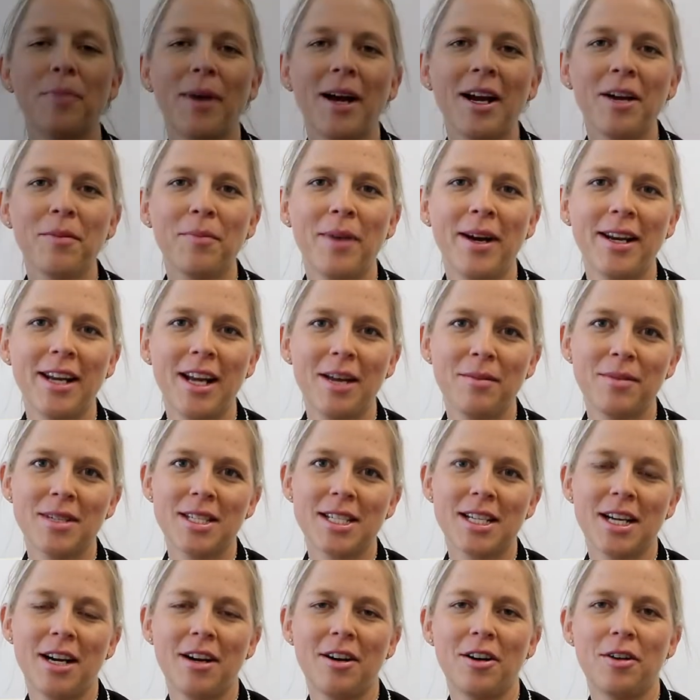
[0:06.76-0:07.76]
back, my name
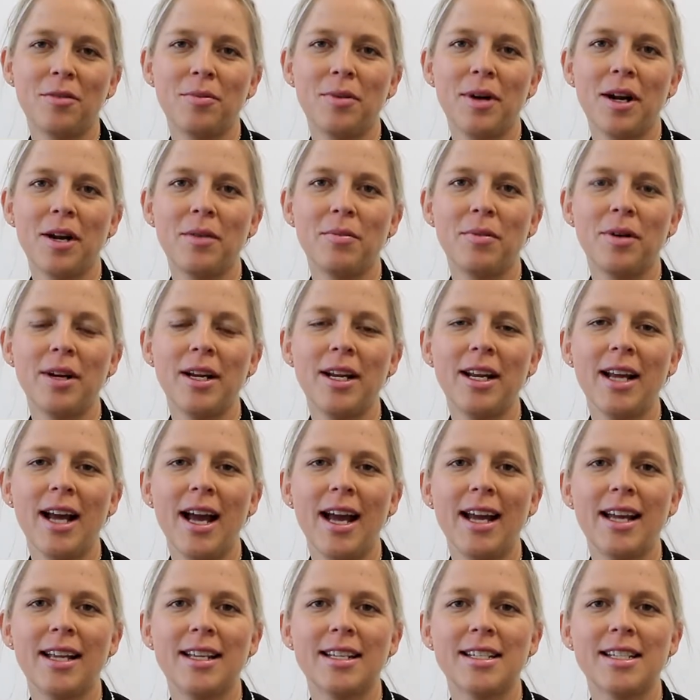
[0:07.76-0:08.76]
is Tara Bradbury
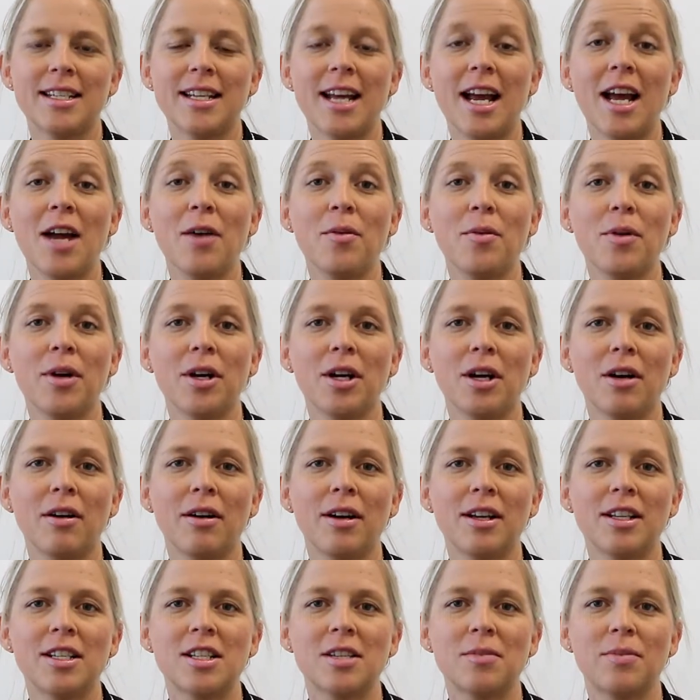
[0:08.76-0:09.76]
and today we're
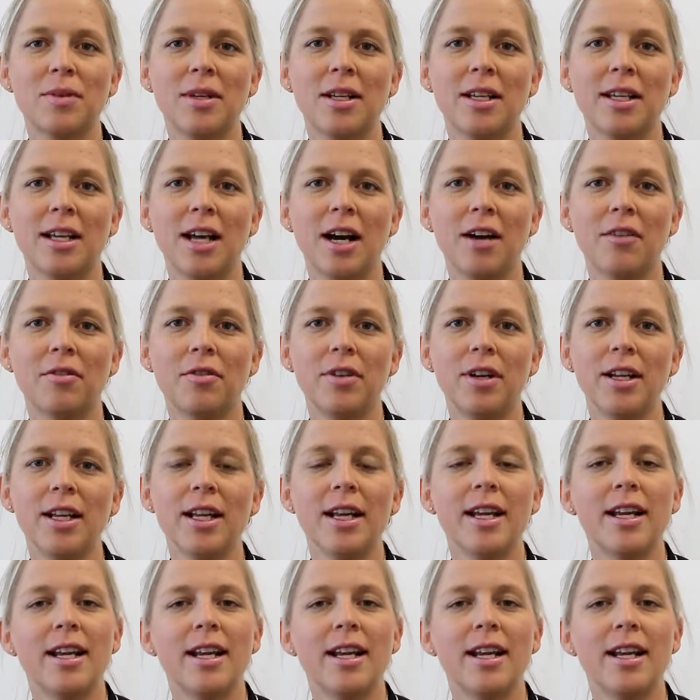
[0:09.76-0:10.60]
going to be covering